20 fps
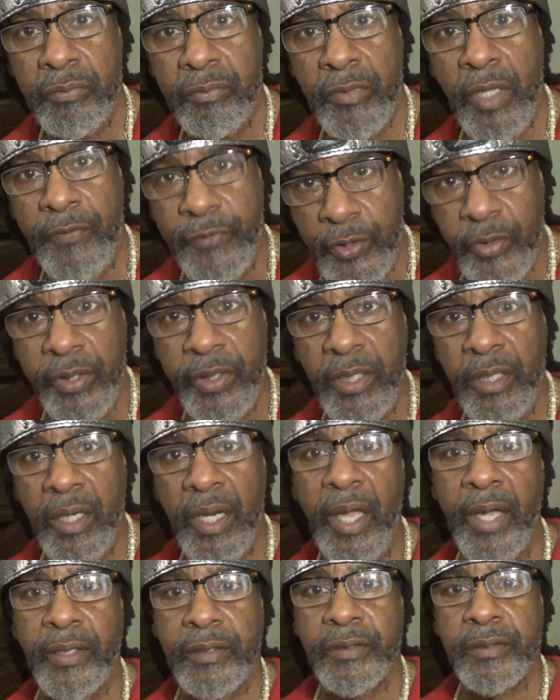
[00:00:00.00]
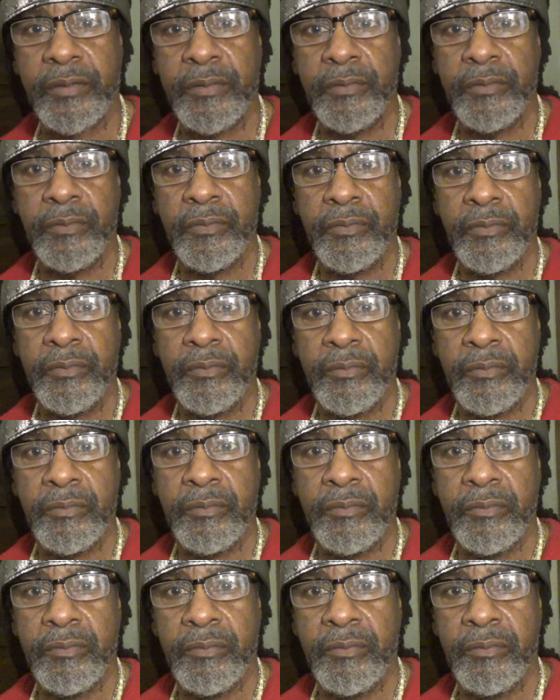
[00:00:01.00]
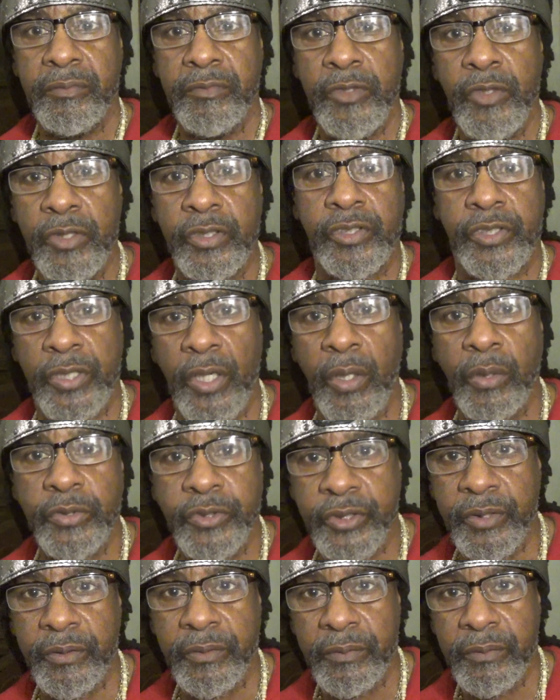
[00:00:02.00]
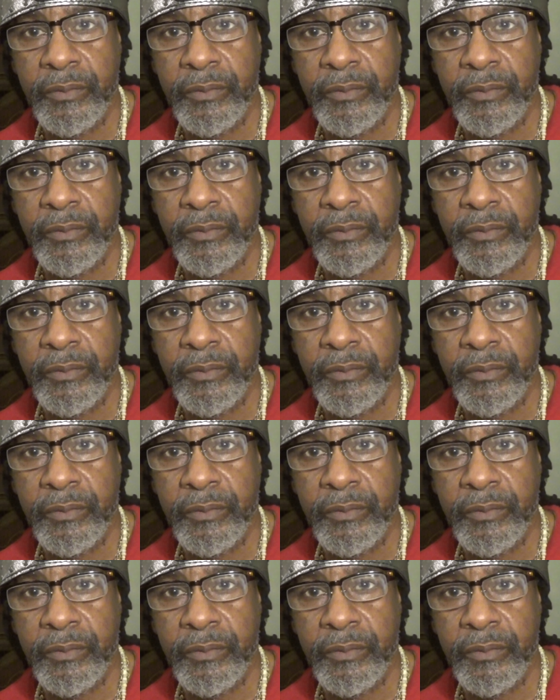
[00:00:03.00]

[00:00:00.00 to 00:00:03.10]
if you're the elect. You're the chosen.